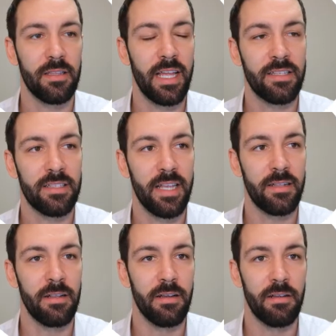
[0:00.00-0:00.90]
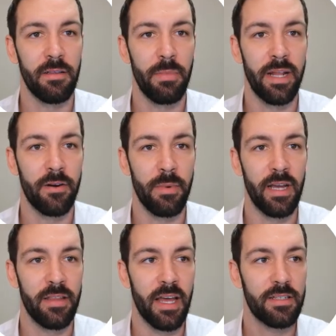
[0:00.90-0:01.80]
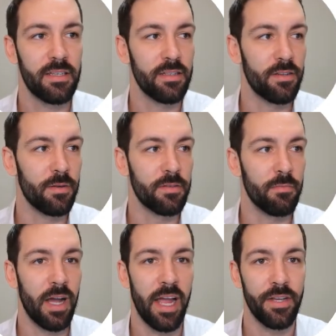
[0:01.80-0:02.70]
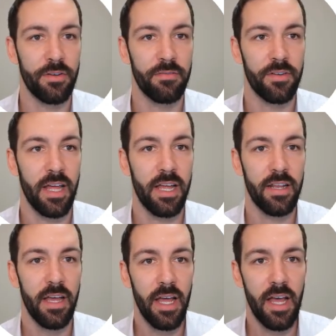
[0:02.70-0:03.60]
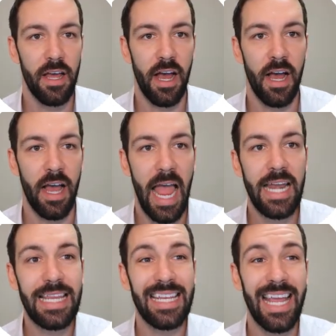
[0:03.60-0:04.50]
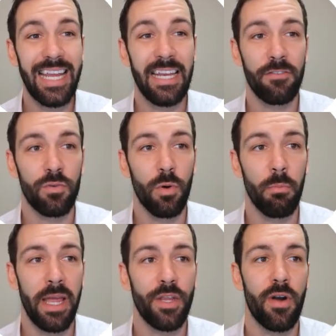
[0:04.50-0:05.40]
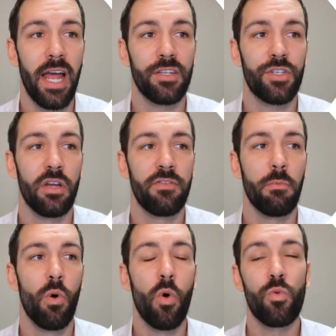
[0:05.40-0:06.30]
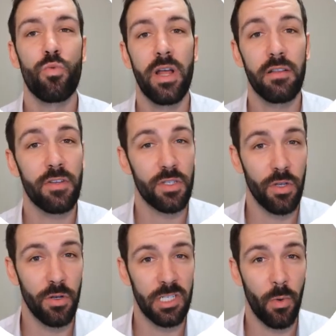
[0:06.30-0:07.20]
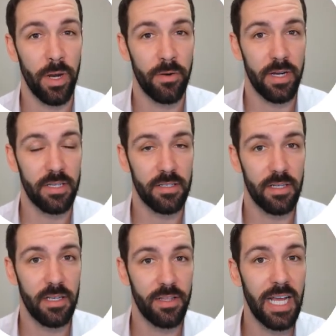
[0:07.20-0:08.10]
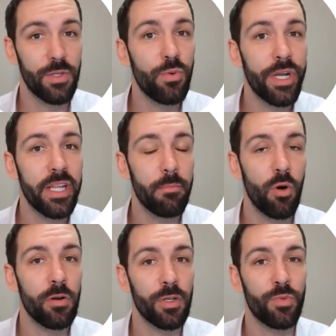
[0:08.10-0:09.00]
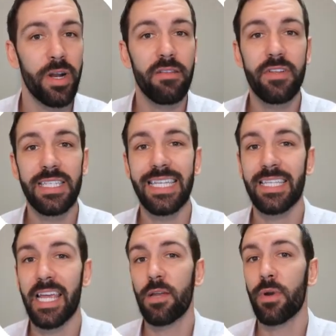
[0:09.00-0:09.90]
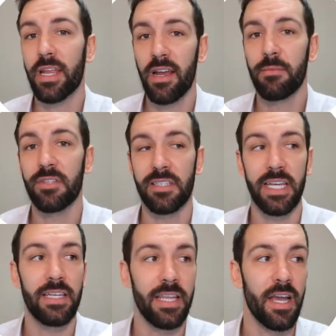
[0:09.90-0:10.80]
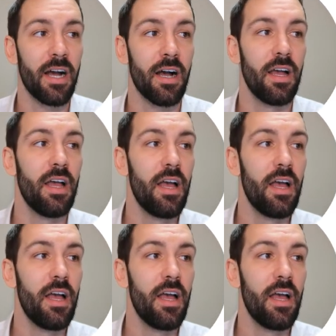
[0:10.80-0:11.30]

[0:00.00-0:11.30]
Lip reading: less said the better about that in terms of my hatred for that. Adding negatives will make your ad show for more relevant search queries. That's really important, because relevancy is king when it comes to CTR,